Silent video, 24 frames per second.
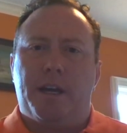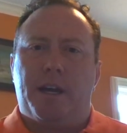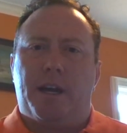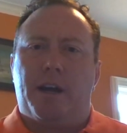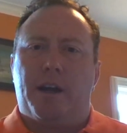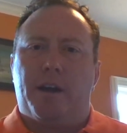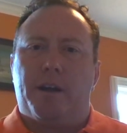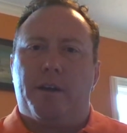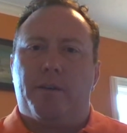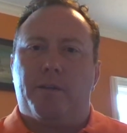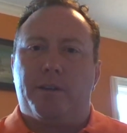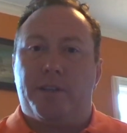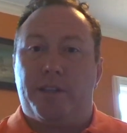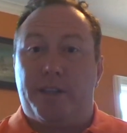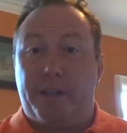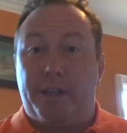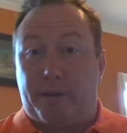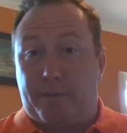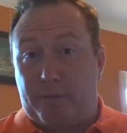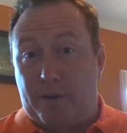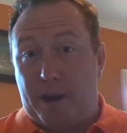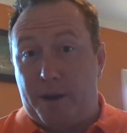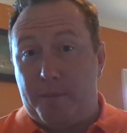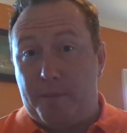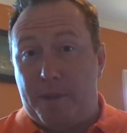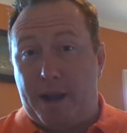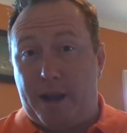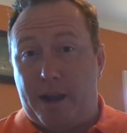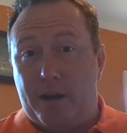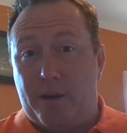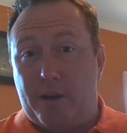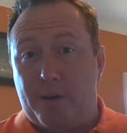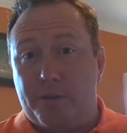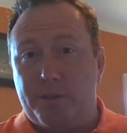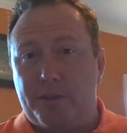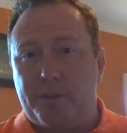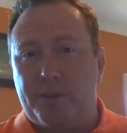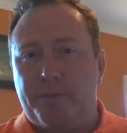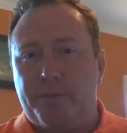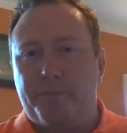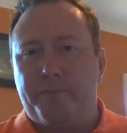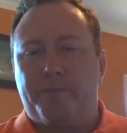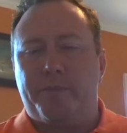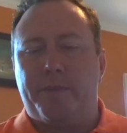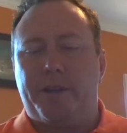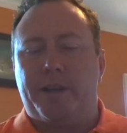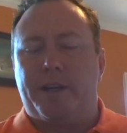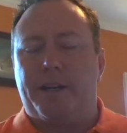a stick frame
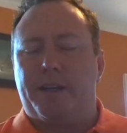house.